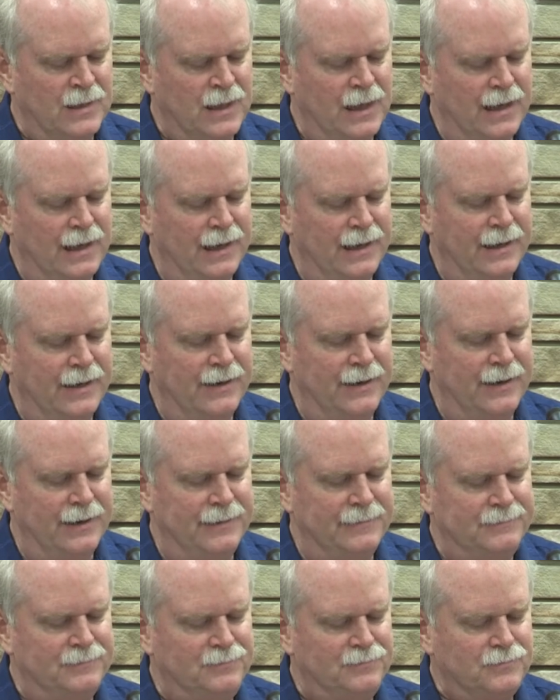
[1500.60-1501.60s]

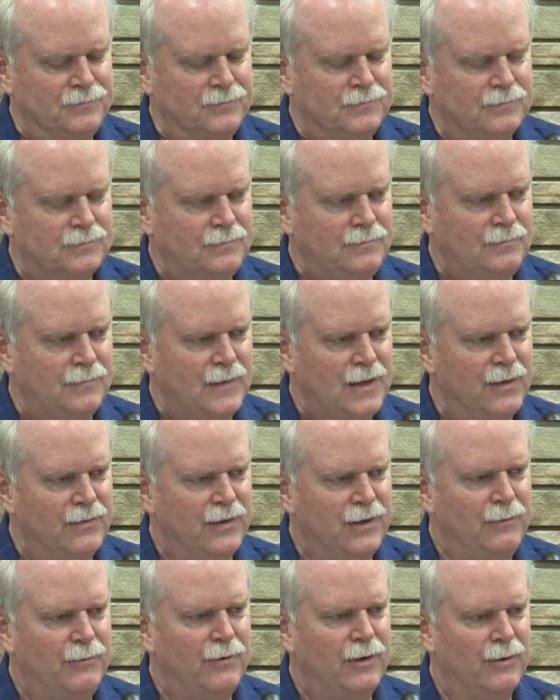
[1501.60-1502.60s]
And
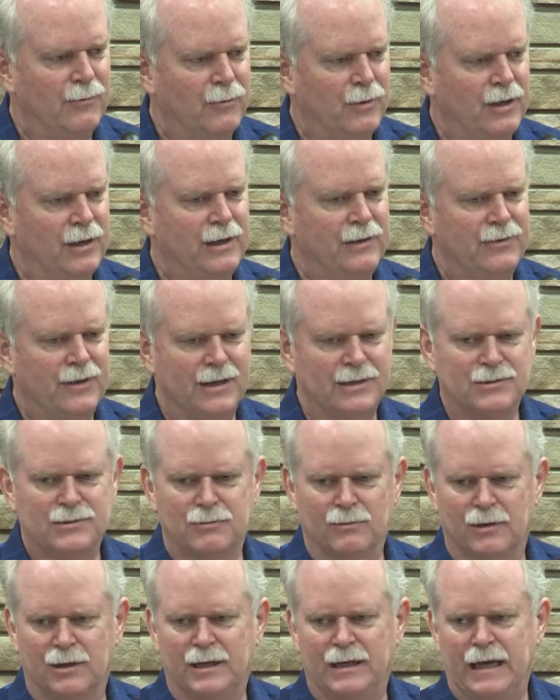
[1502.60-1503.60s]
then
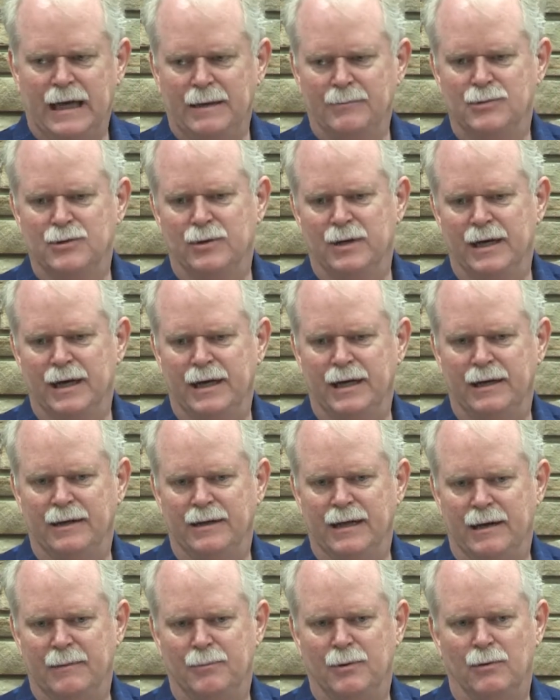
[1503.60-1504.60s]
things really came to a head
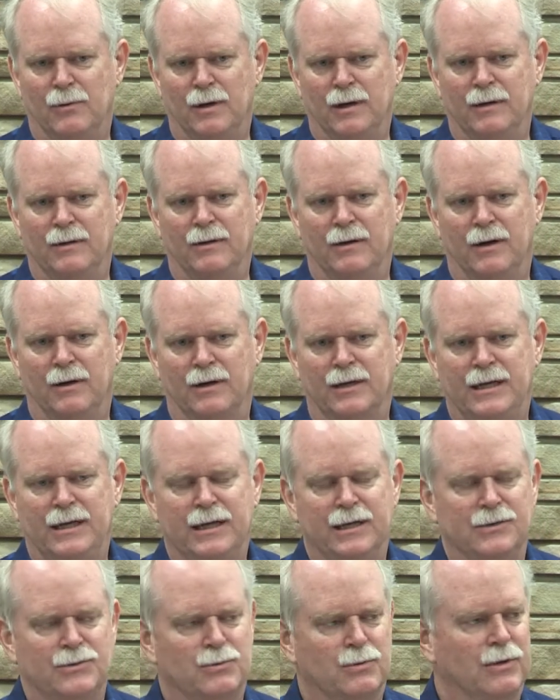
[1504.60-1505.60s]
at that point. Our
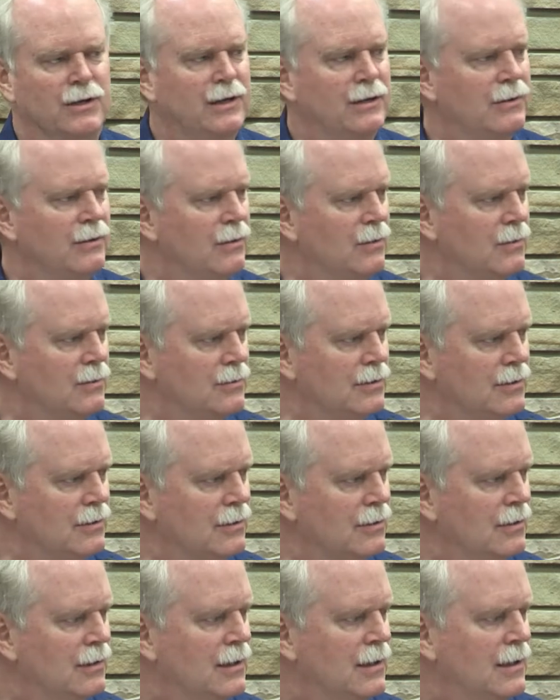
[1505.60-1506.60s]
kids were getting older.